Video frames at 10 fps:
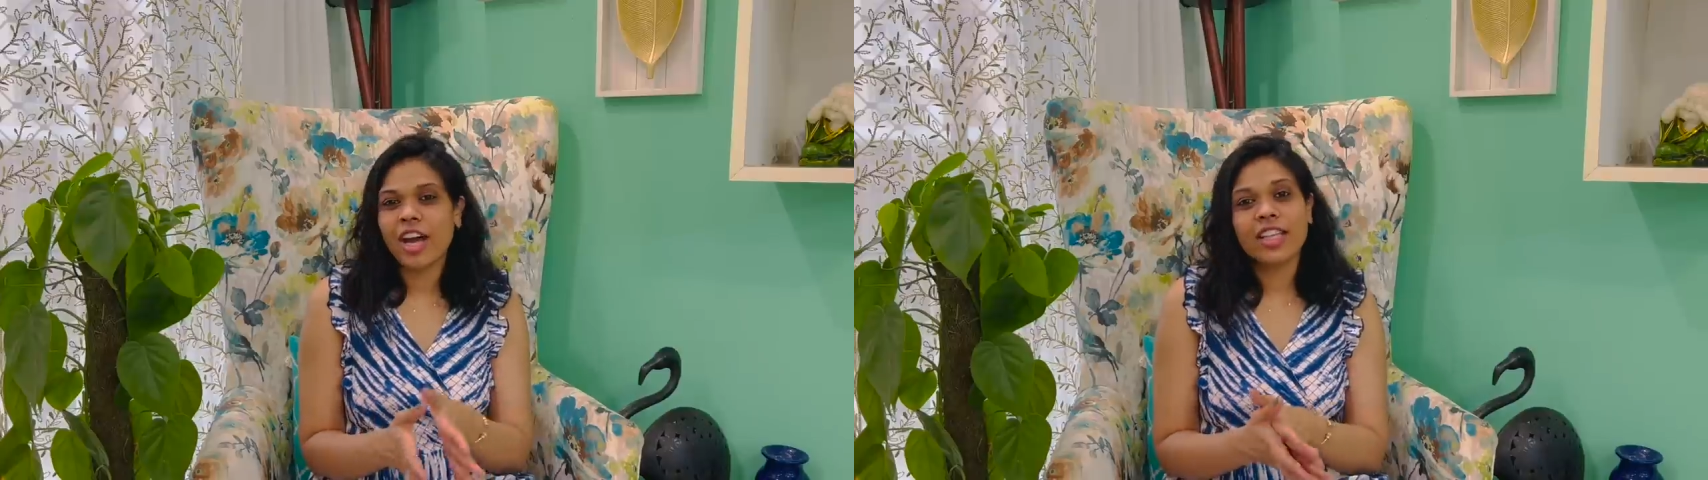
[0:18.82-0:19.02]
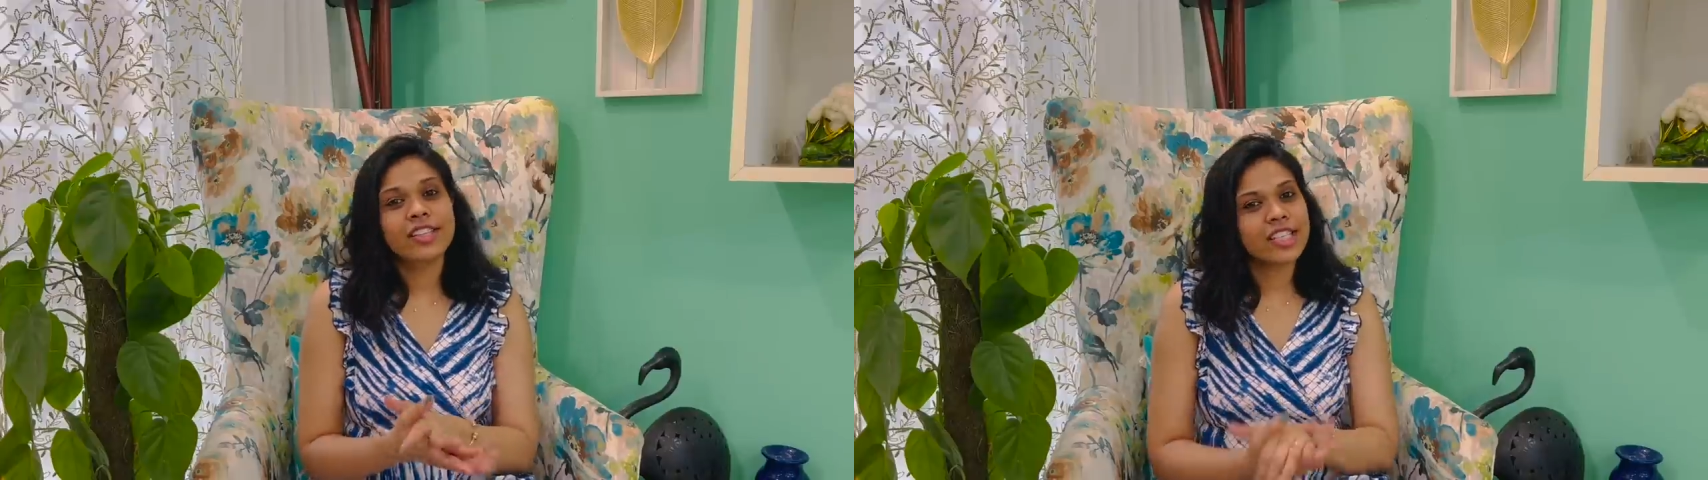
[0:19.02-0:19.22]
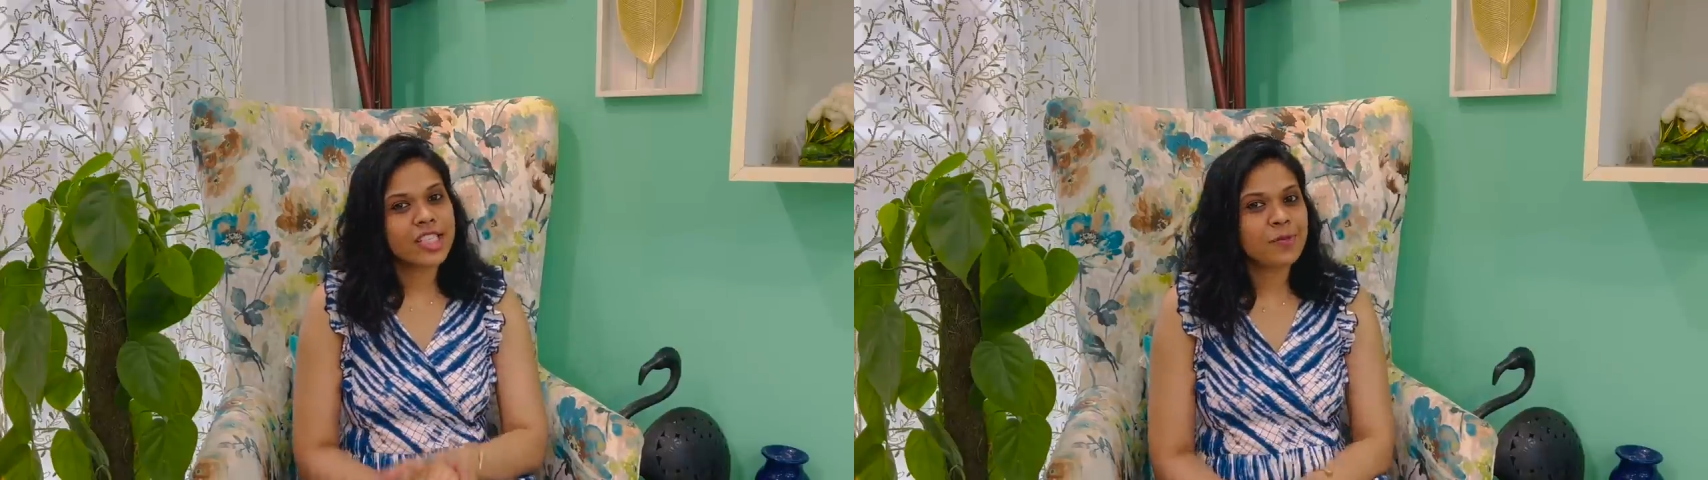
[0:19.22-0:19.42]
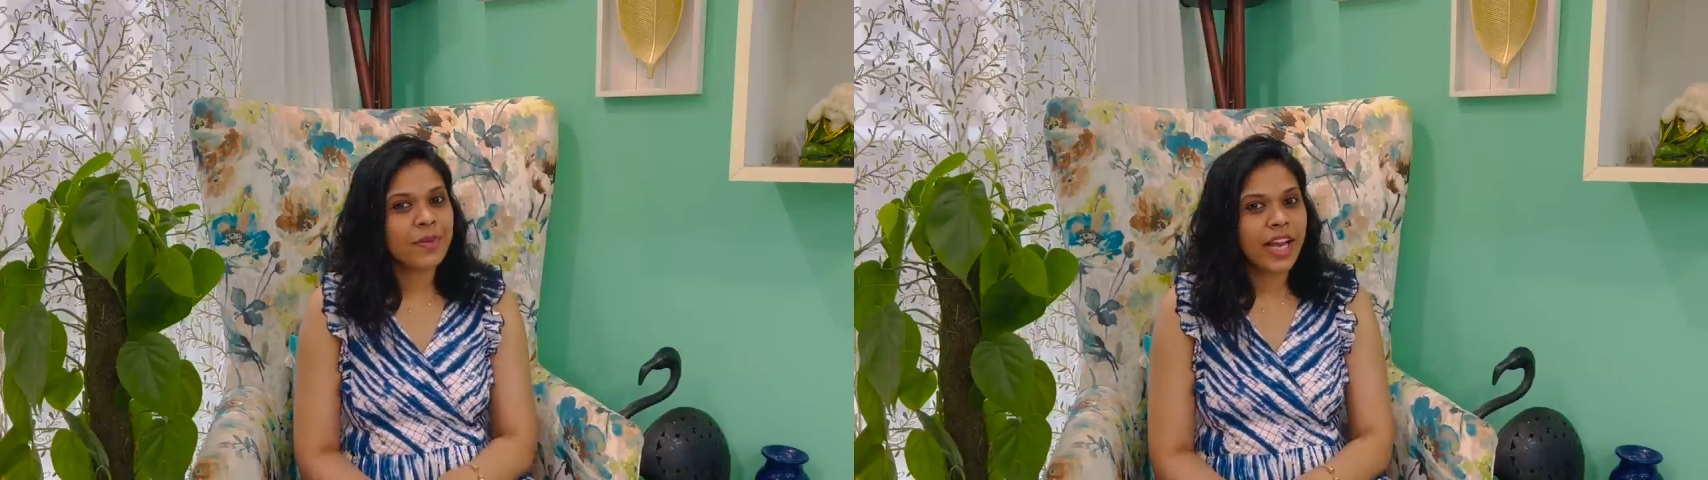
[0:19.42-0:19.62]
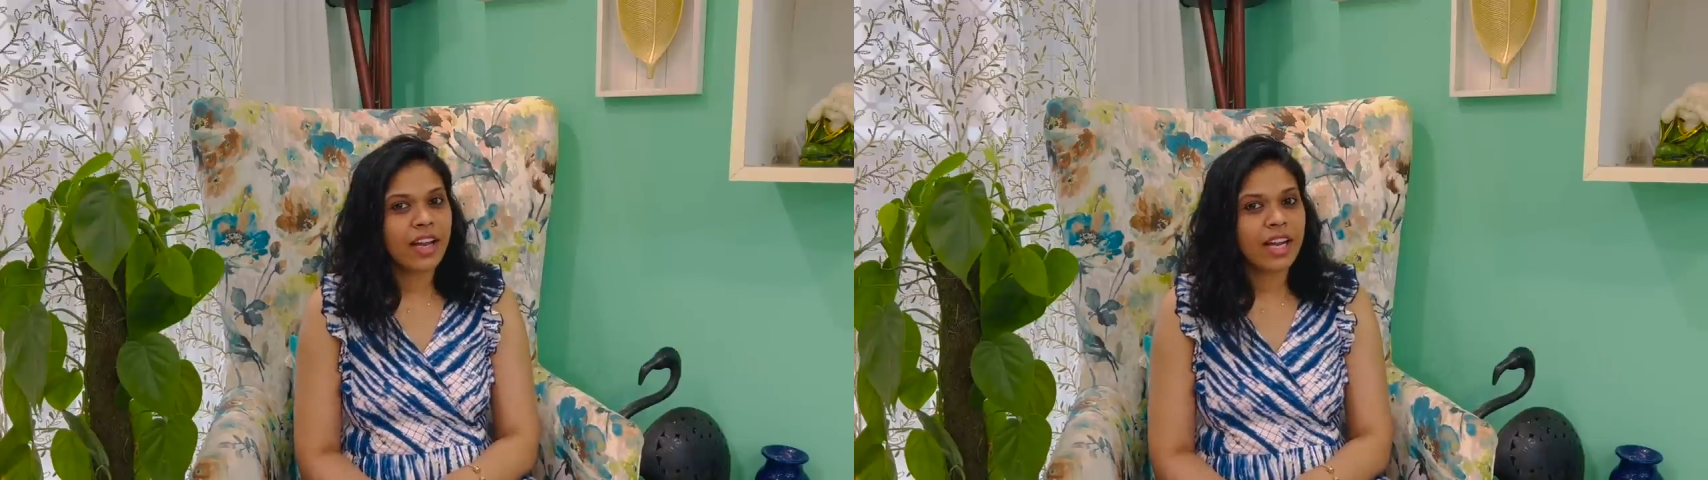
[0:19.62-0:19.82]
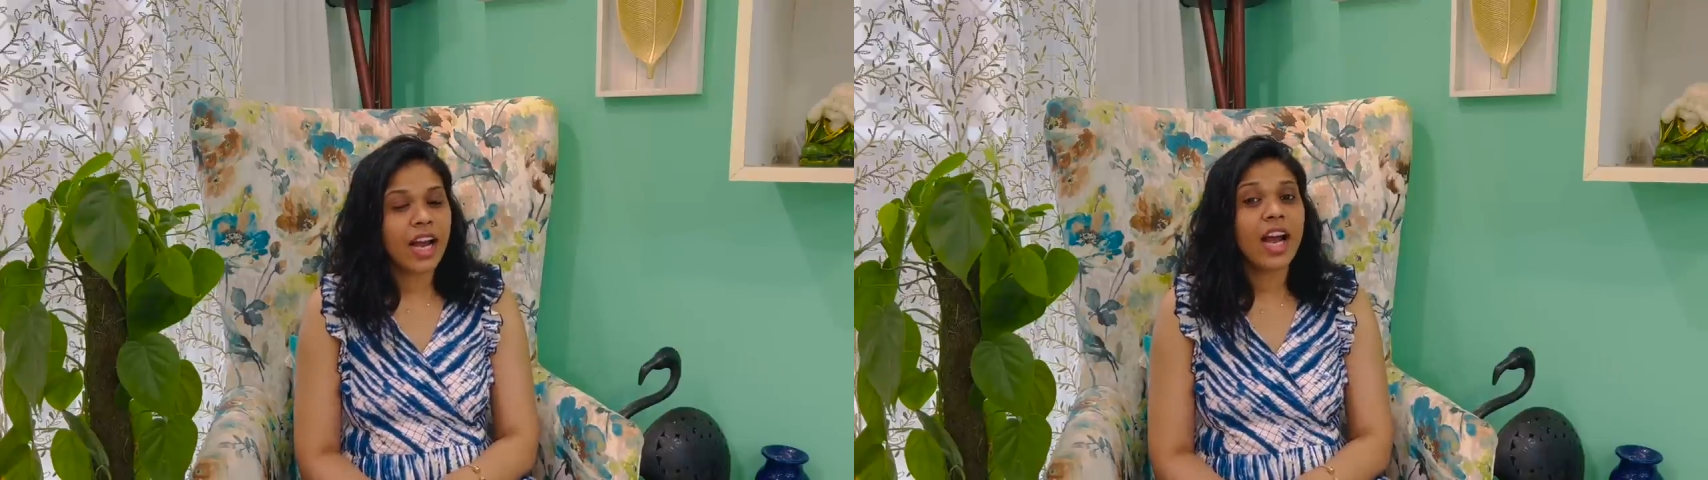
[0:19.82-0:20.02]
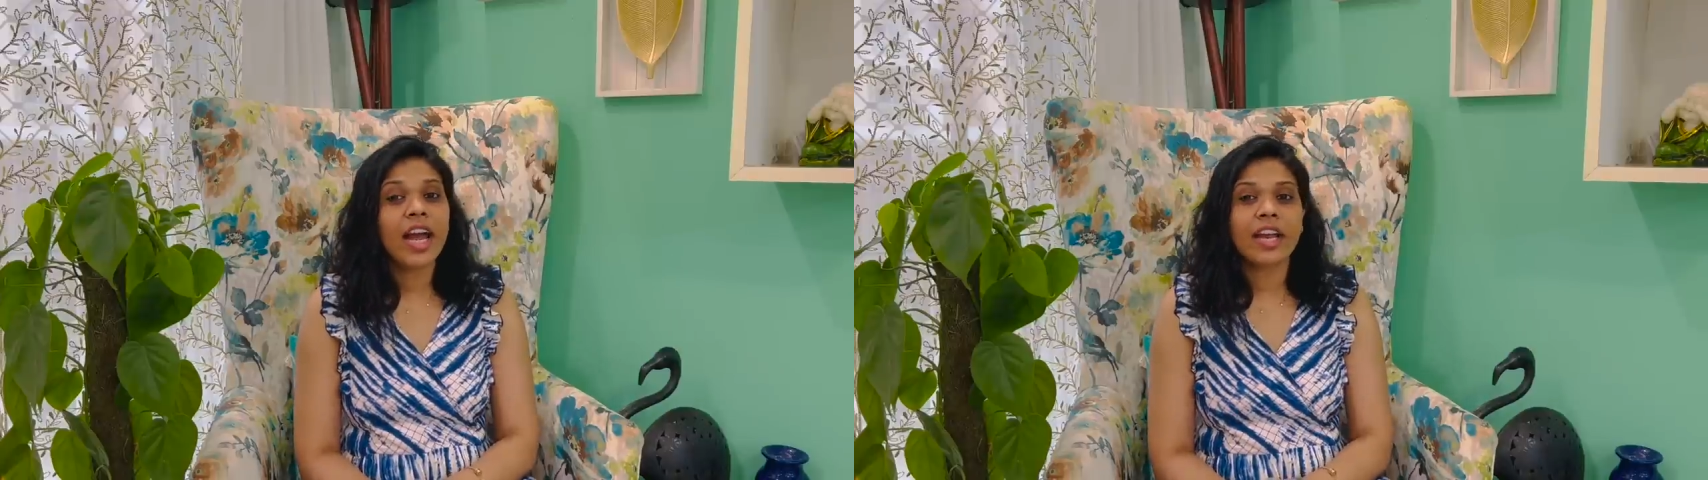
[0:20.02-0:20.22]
everyone, this is Priyanka